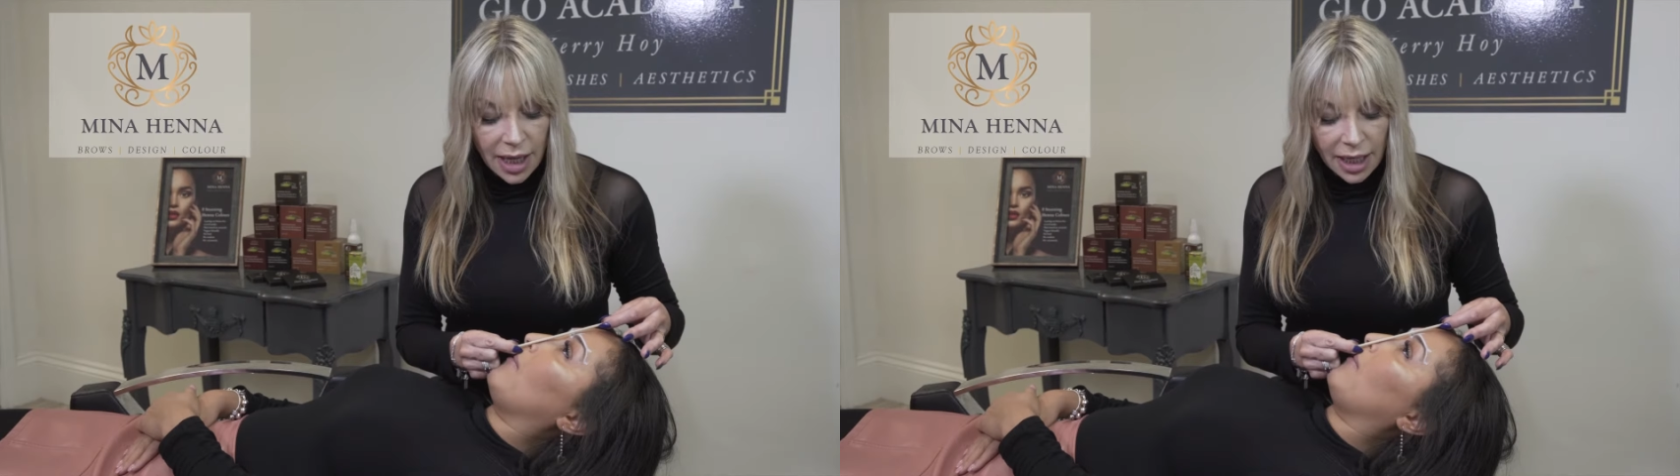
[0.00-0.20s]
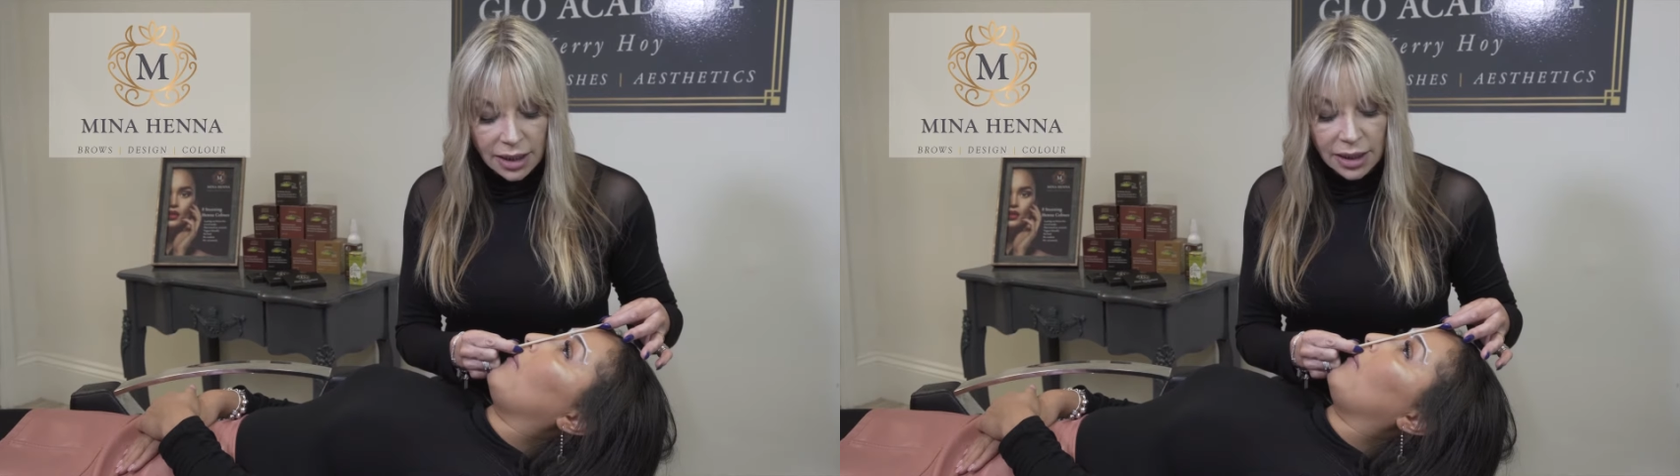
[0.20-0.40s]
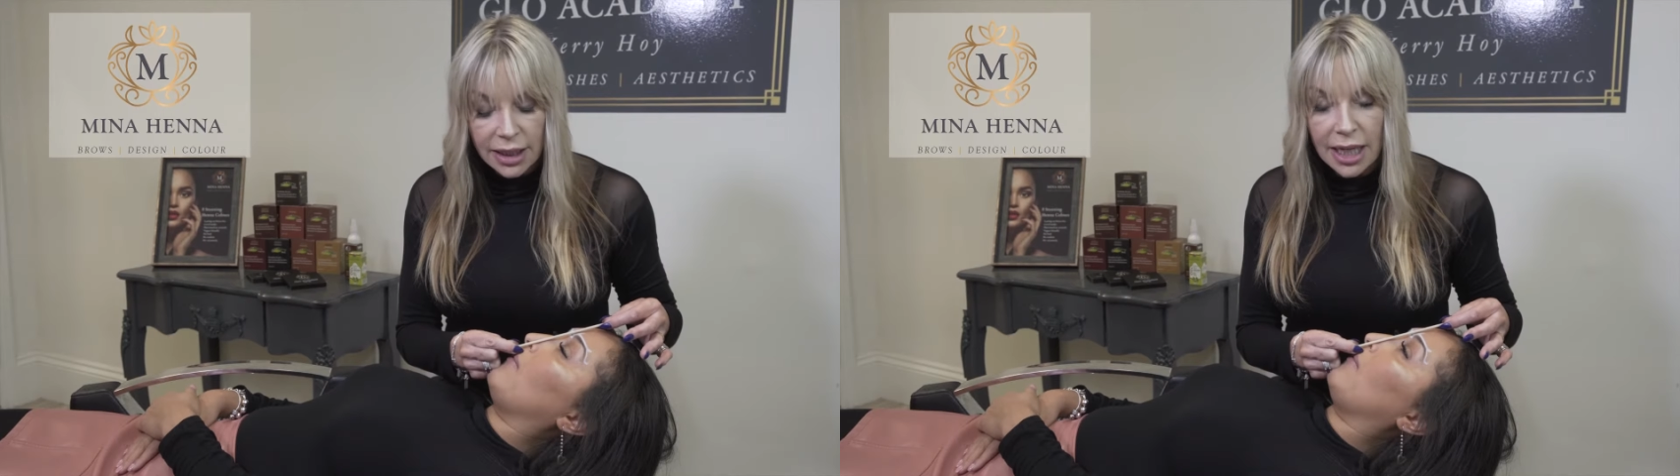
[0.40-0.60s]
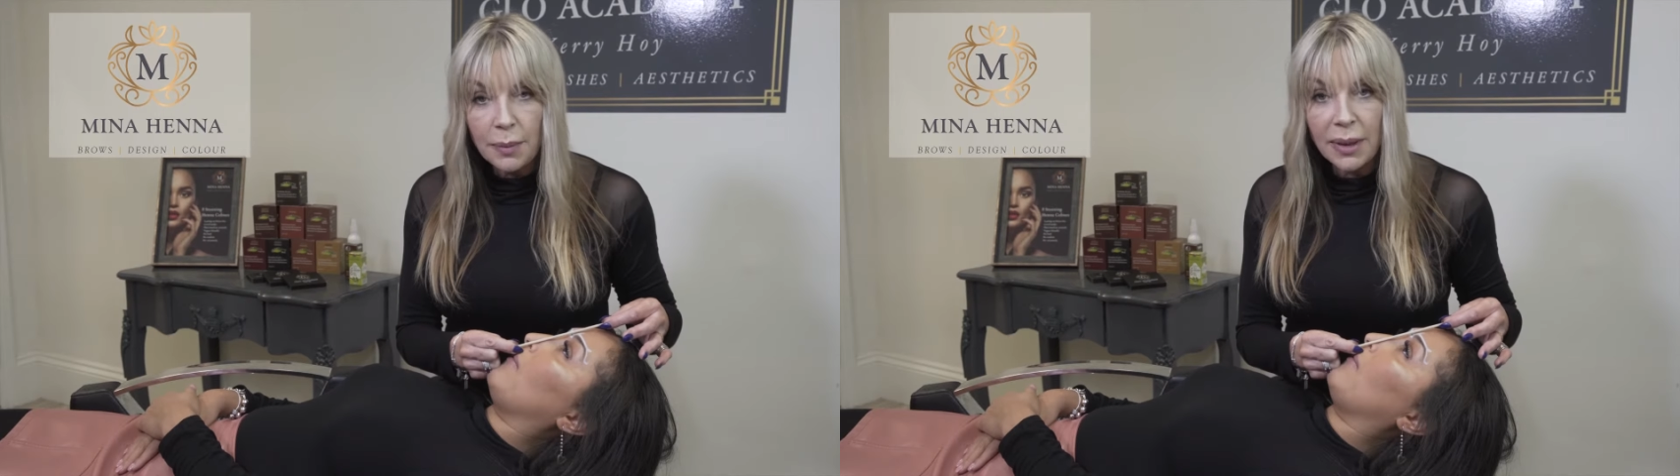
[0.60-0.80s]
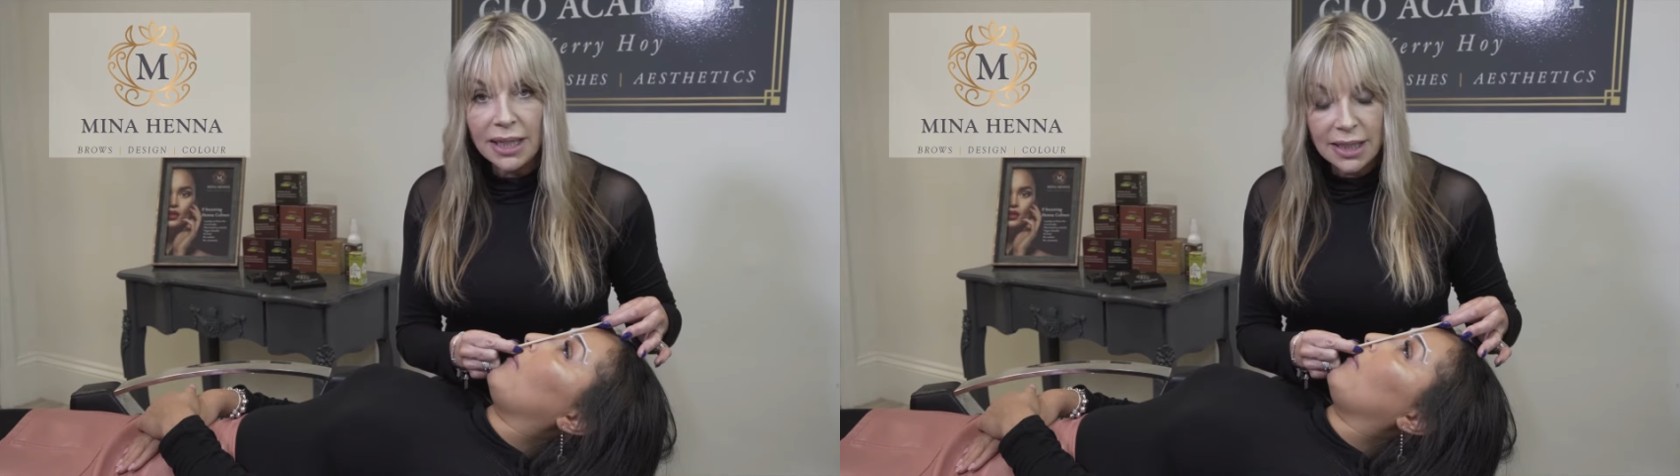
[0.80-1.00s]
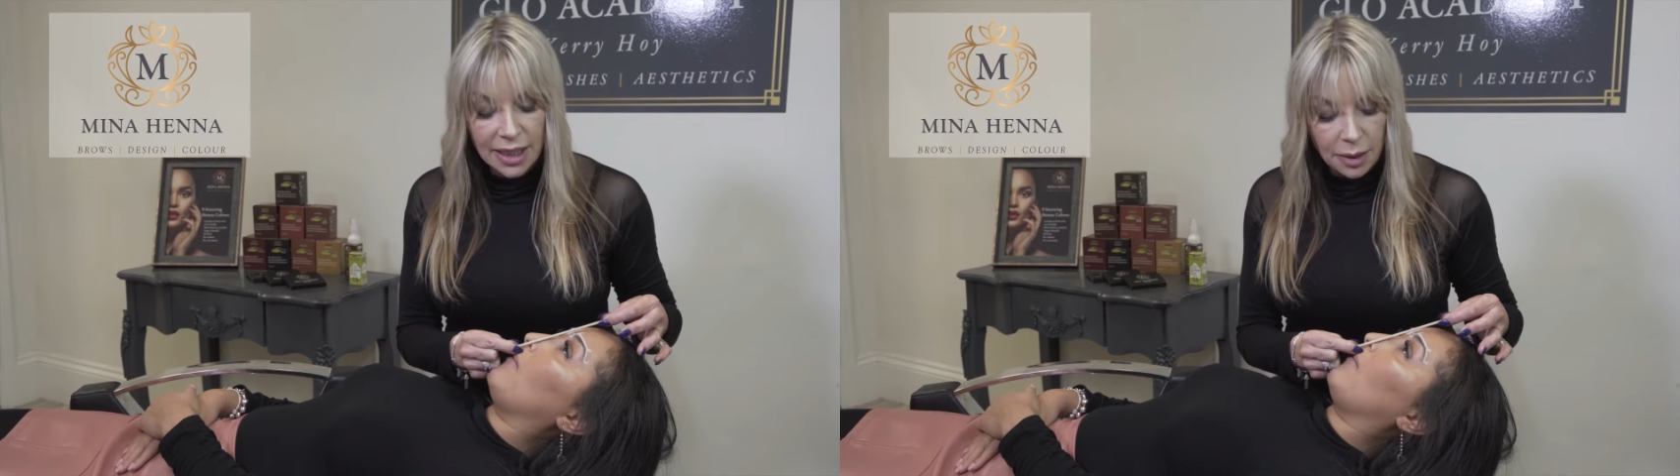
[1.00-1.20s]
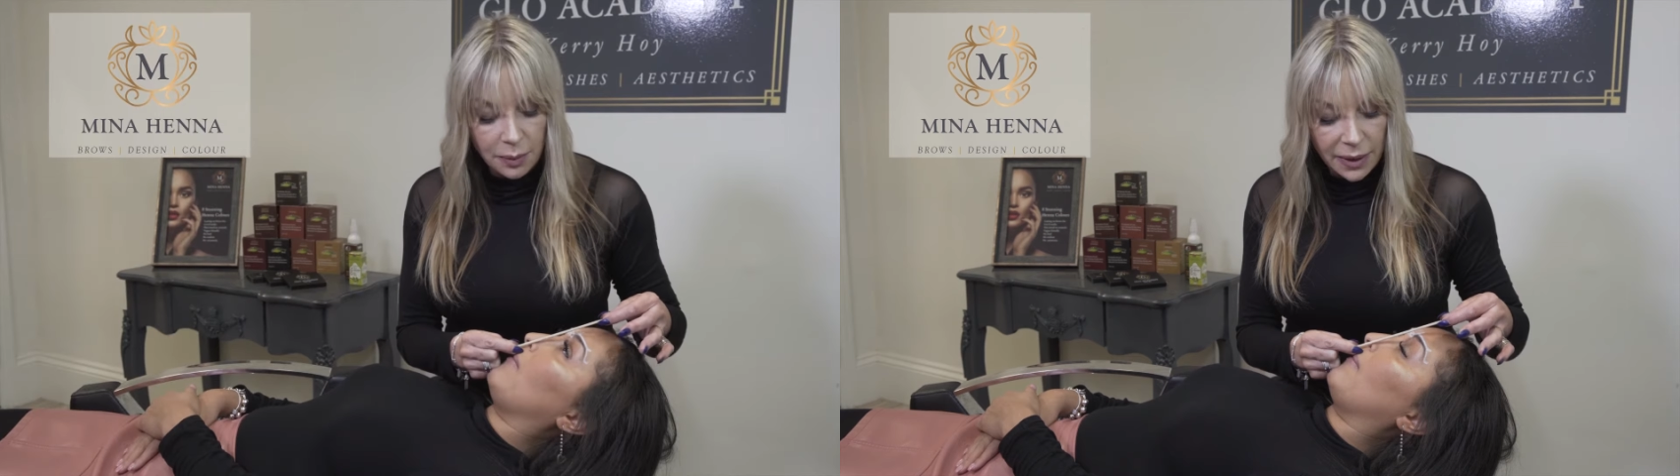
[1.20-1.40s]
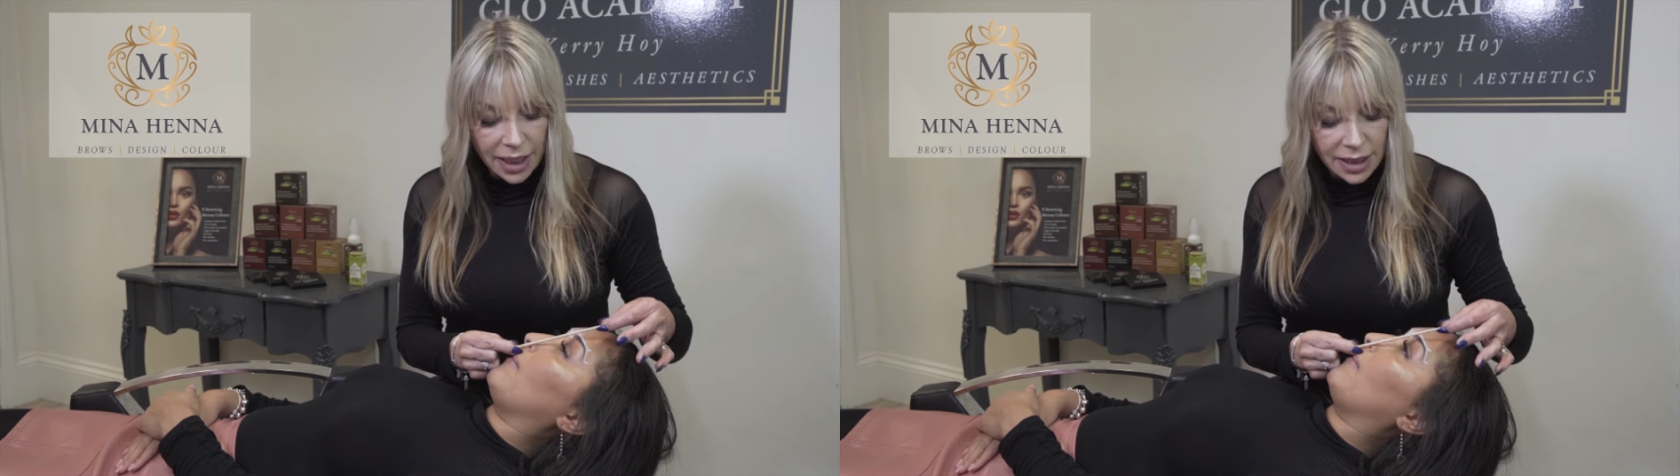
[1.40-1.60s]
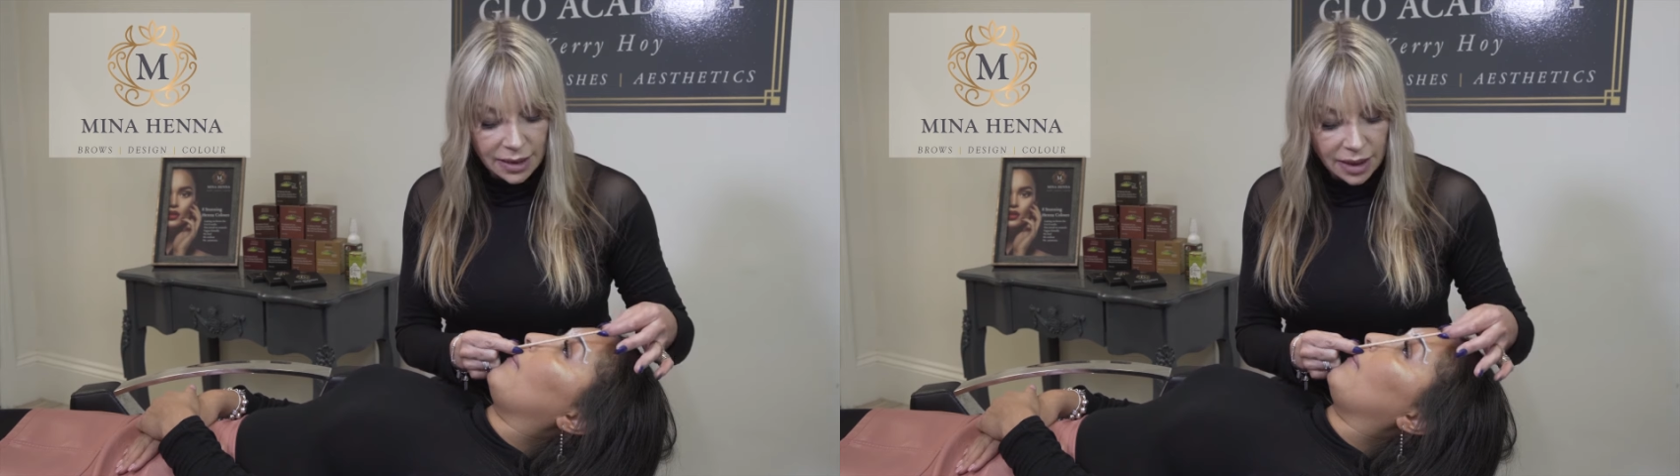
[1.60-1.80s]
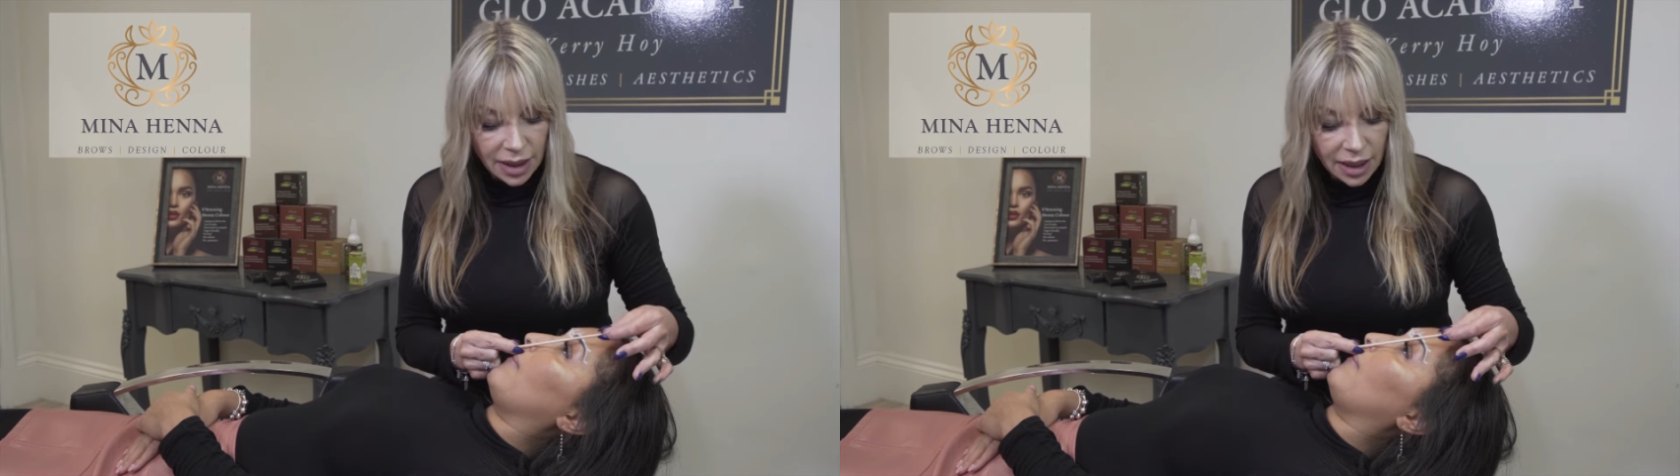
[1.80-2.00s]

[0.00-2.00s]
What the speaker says: Then keep it in the same place